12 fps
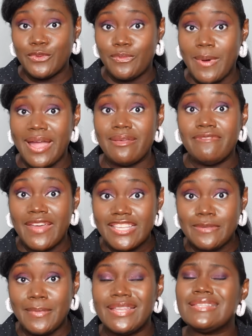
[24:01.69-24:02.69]
with my
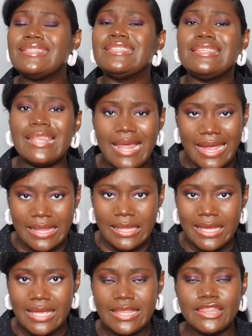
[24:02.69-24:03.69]
investment?
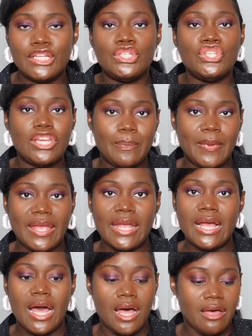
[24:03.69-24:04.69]
Slightly. The
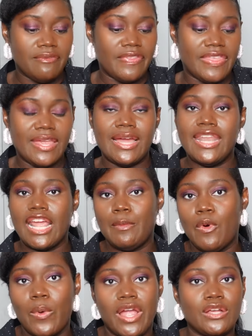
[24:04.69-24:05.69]
chipping of the
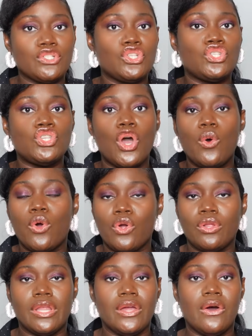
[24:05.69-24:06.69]
enamelware so
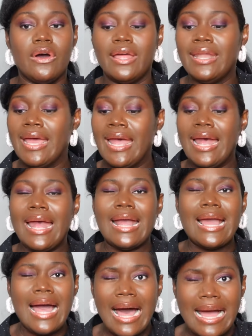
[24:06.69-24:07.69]
early on
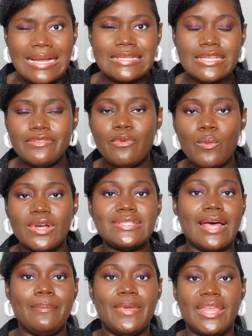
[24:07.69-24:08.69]
kind of was
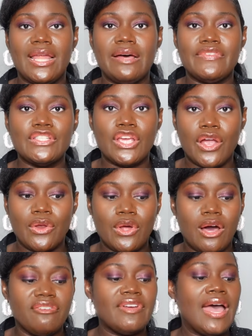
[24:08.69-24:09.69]
a bit of a
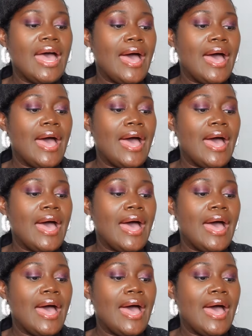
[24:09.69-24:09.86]
turnoff,